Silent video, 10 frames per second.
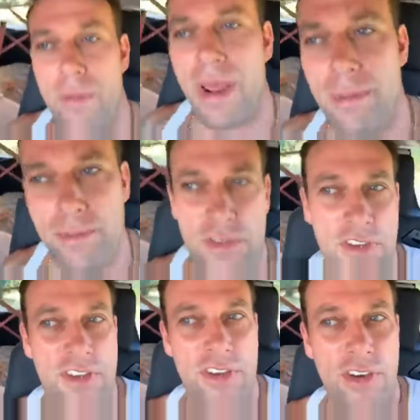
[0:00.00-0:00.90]

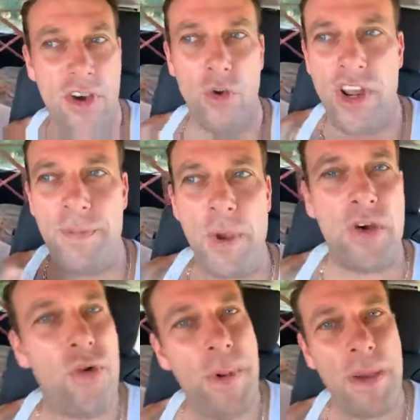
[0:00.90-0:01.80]
Mims, all these
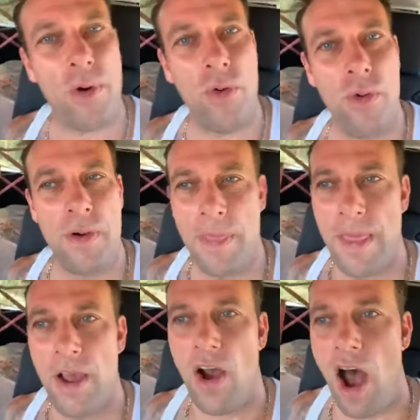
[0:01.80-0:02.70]
beautiful people,
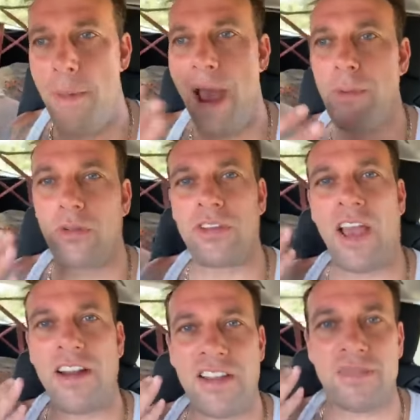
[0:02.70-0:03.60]
I'm able to
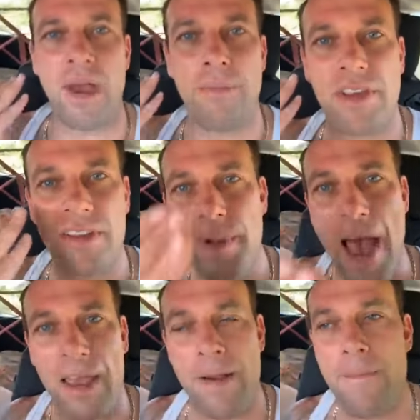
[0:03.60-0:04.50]
take the cement mixer
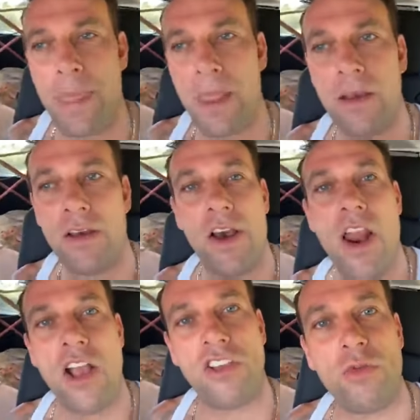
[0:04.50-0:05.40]
back. And
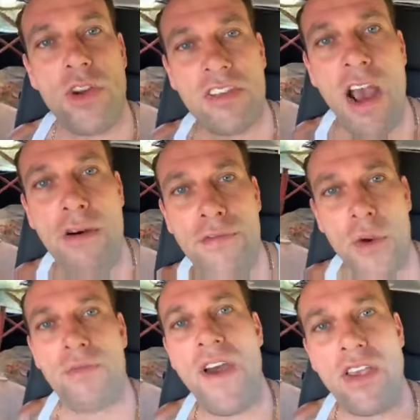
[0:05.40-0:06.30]
I just want to say on
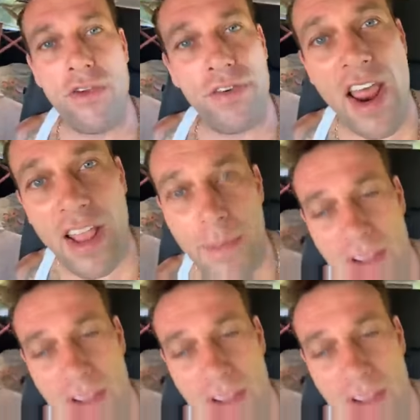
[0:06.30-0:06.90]
film, thank you for lending me